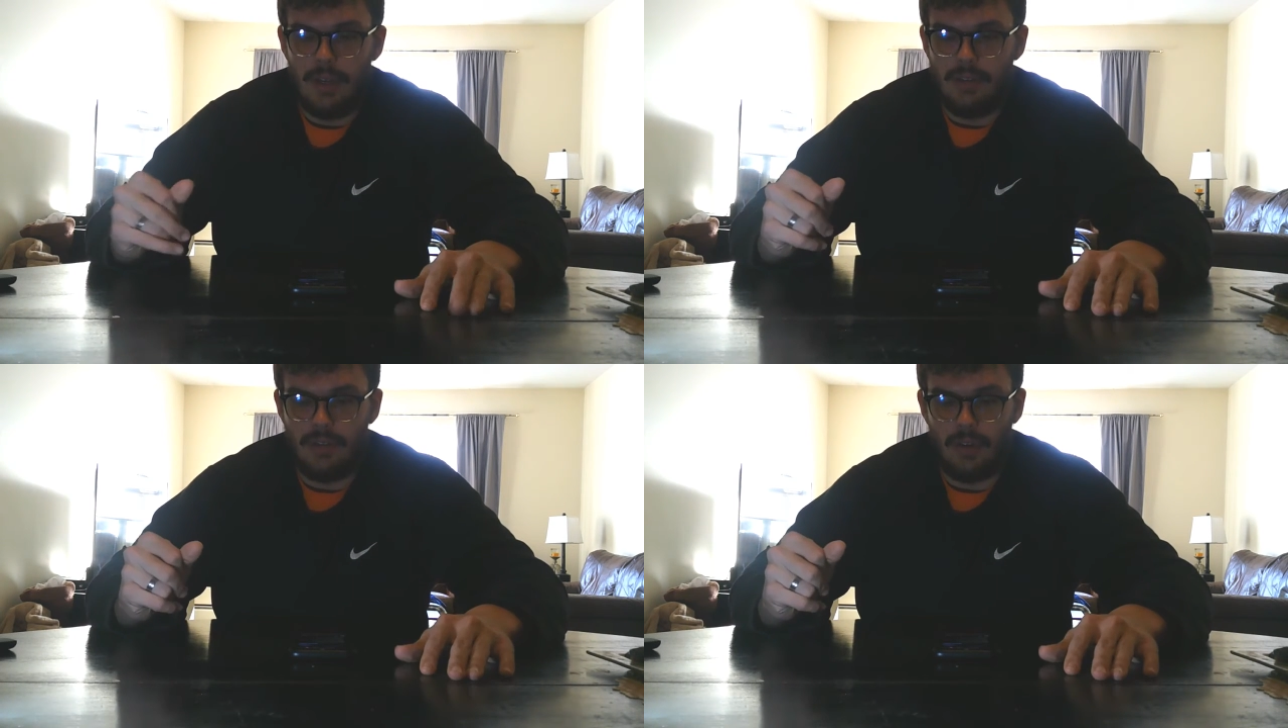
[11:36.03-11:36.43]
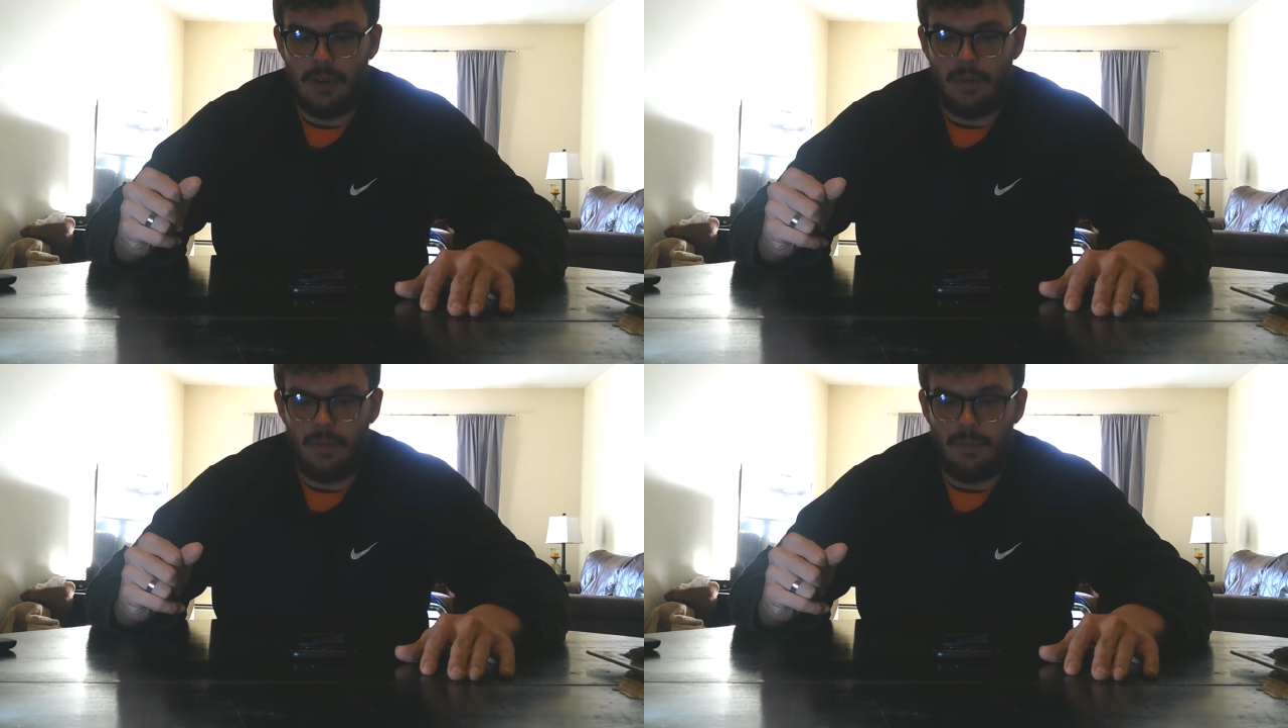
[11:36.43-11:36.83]

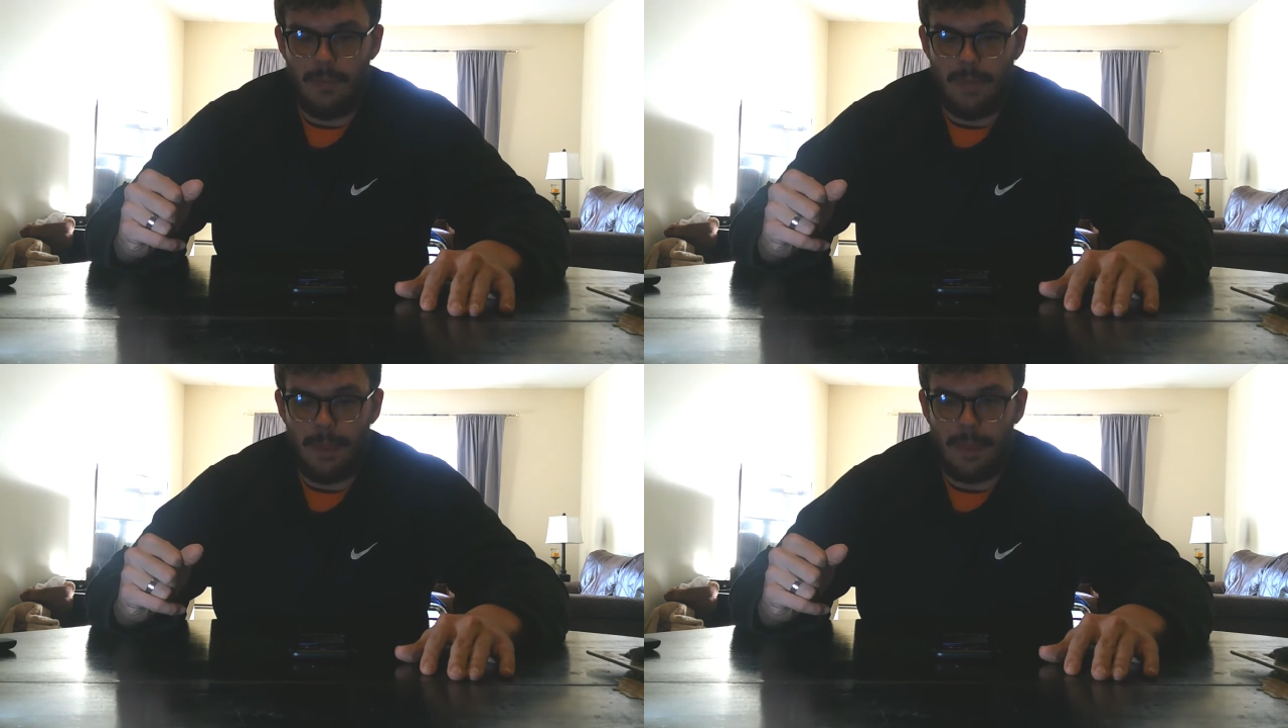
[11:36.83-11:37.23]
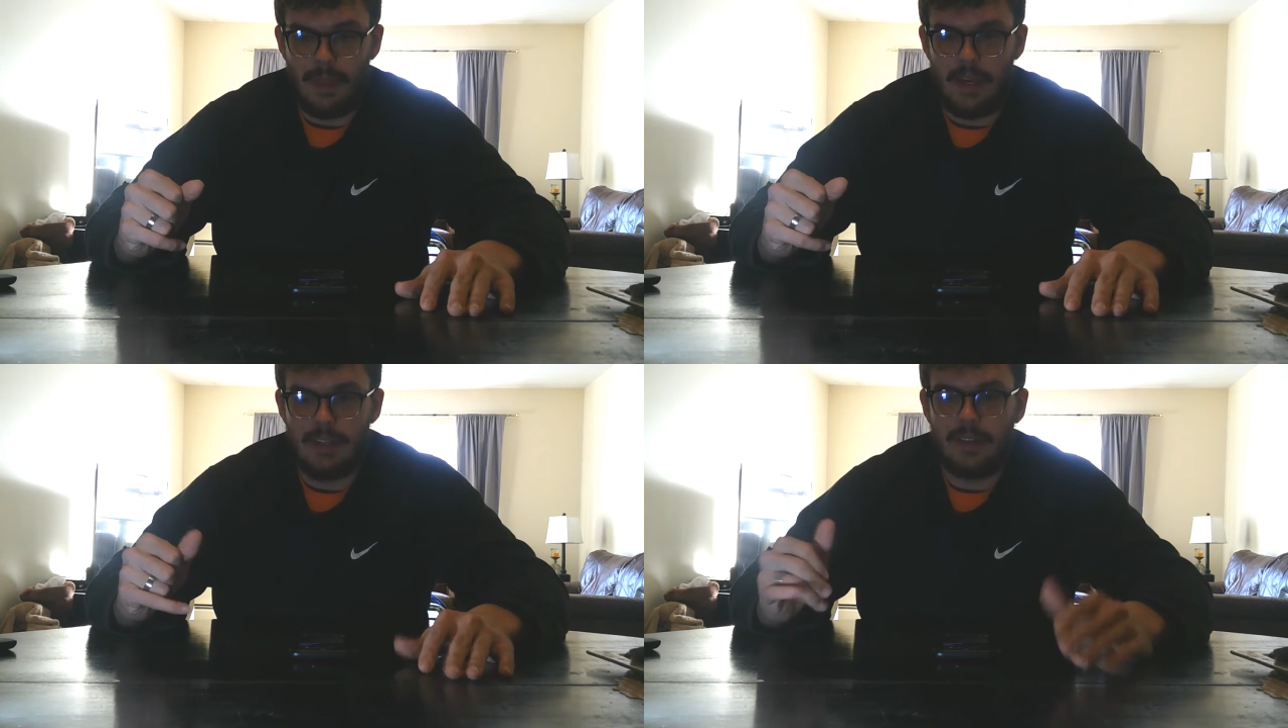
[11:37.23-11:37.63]
so
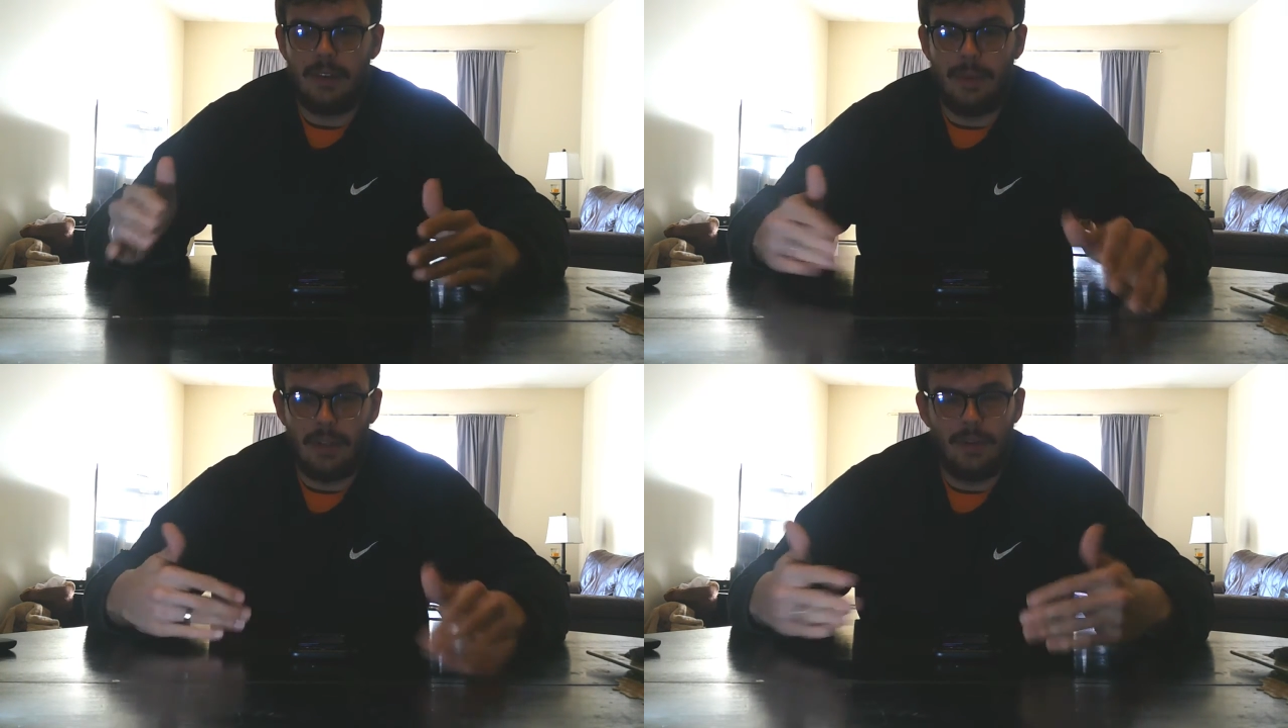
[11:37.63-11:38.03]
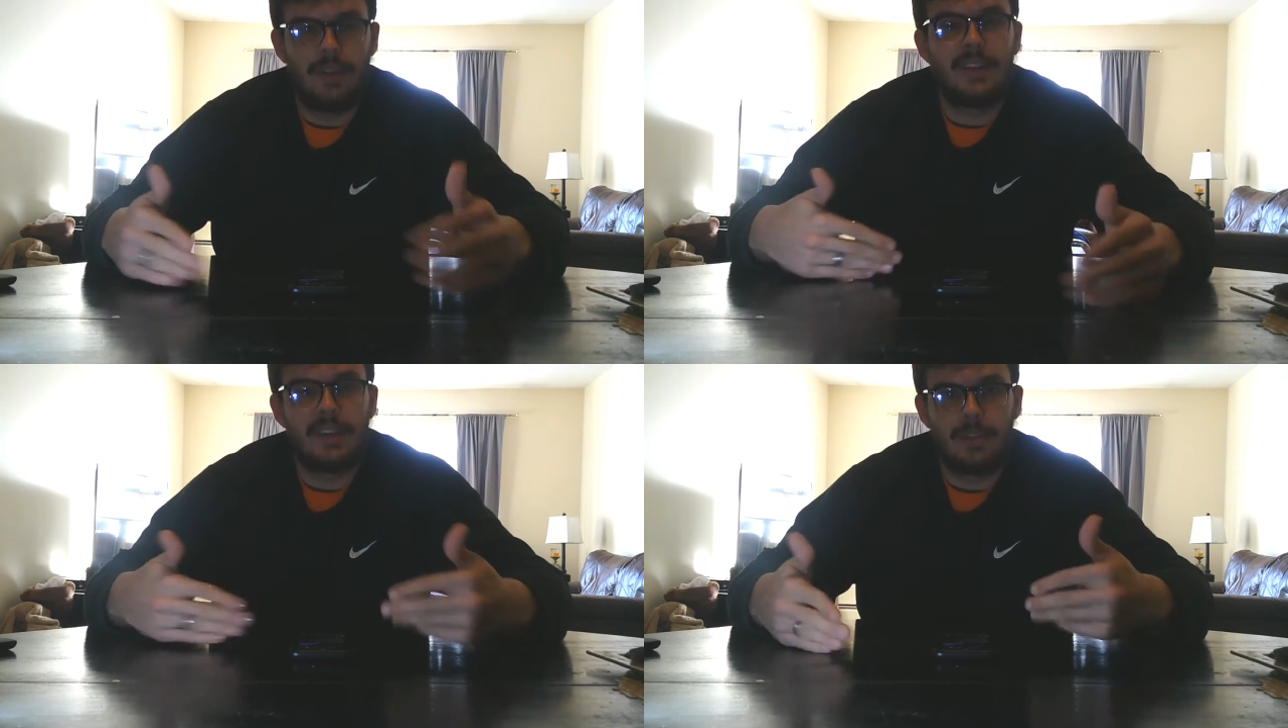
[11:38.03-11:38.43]
it's going to be a
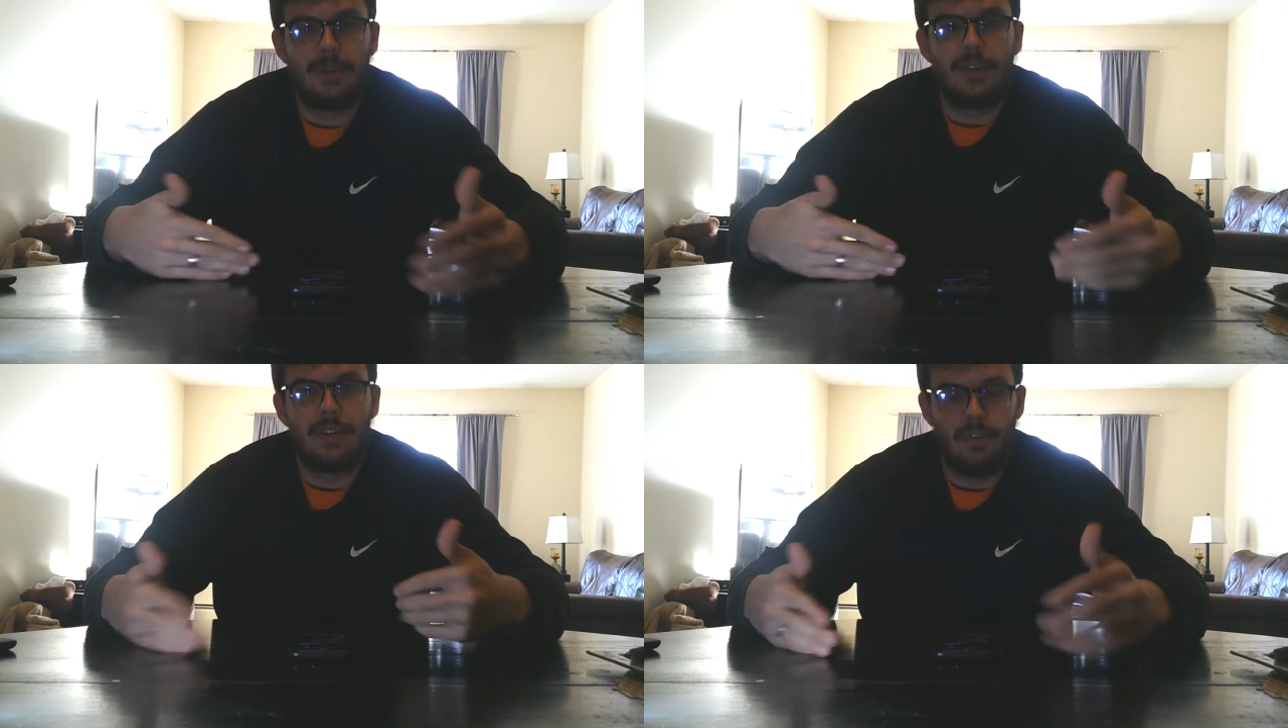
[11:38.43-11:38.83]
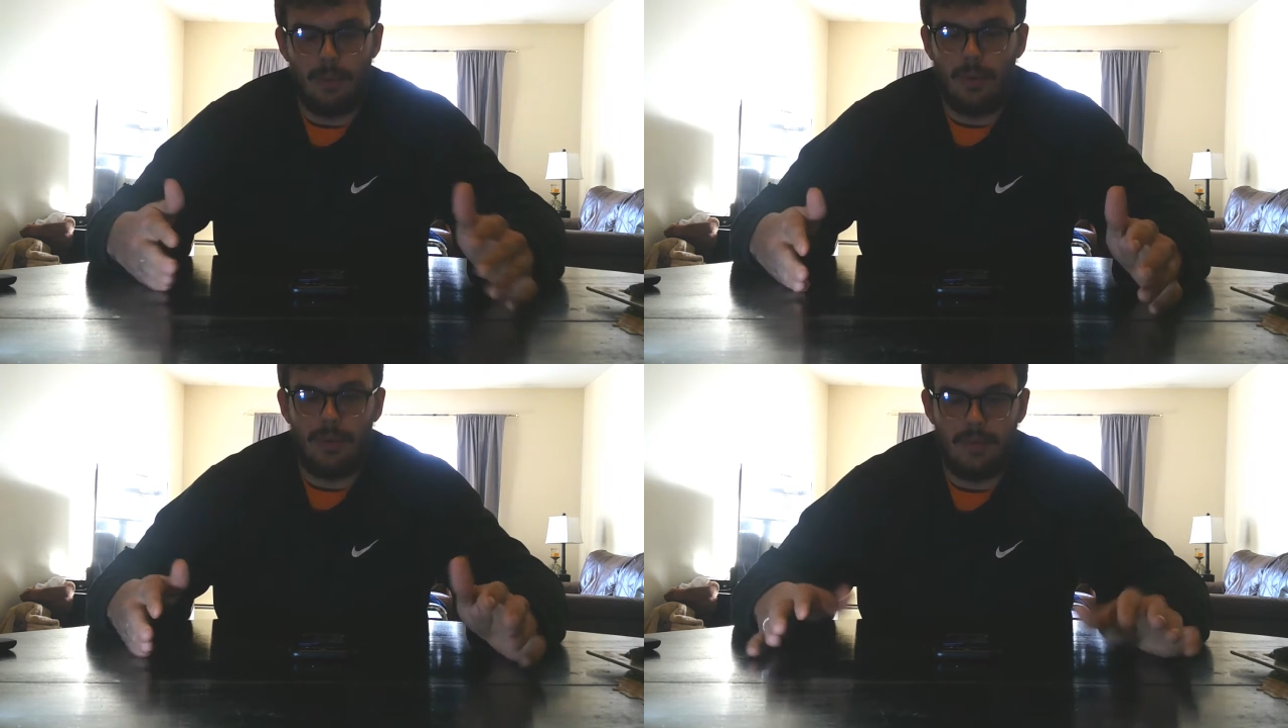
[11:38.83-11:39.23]
learning experience for
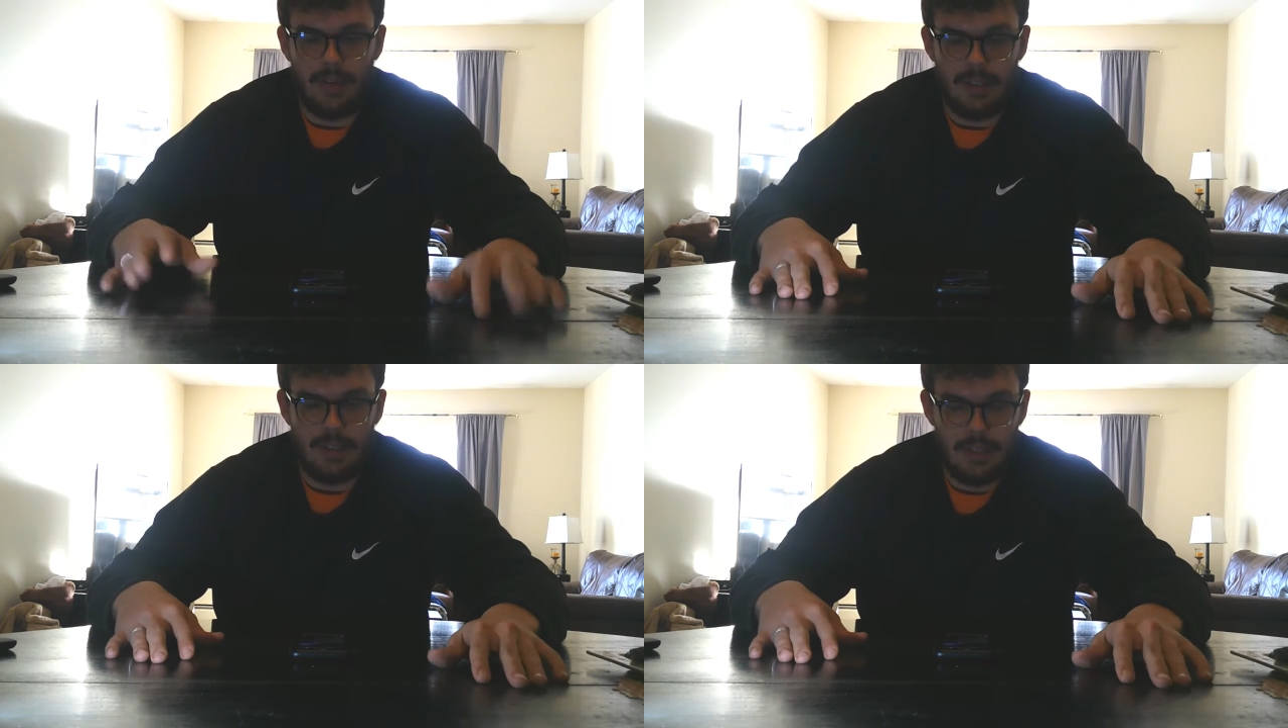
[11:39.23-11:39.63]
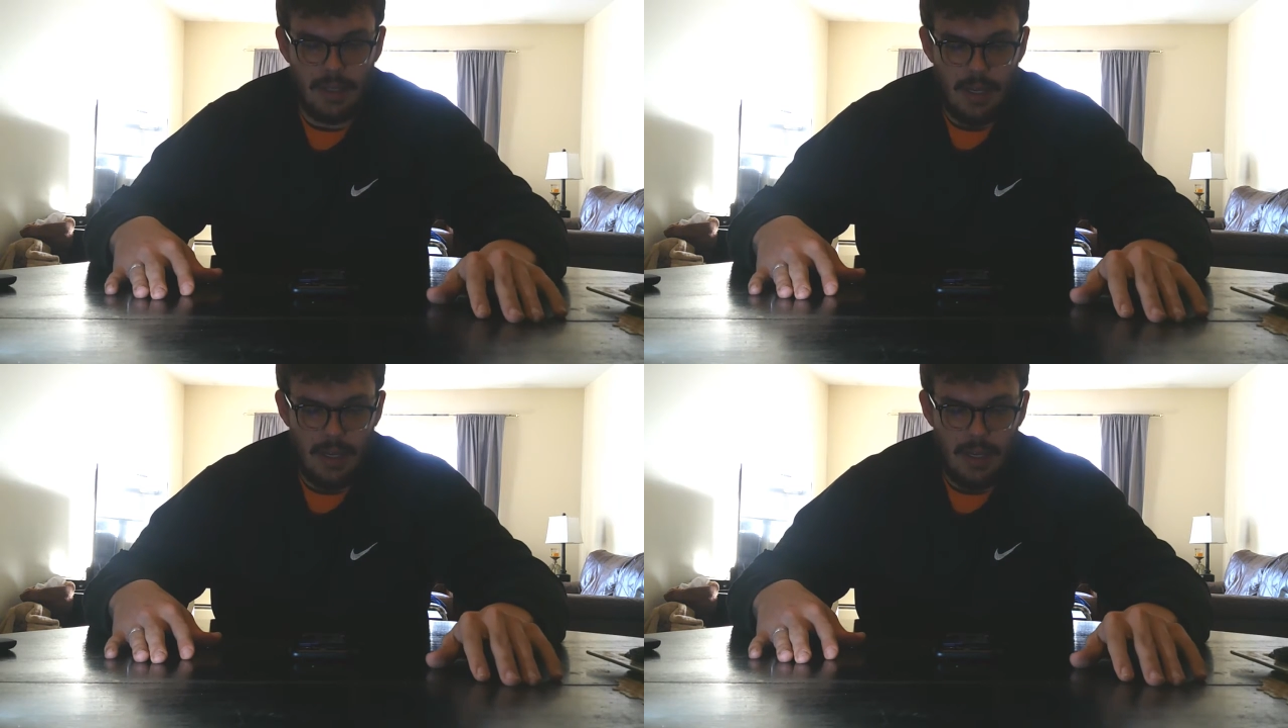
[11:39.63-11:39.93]
both of us.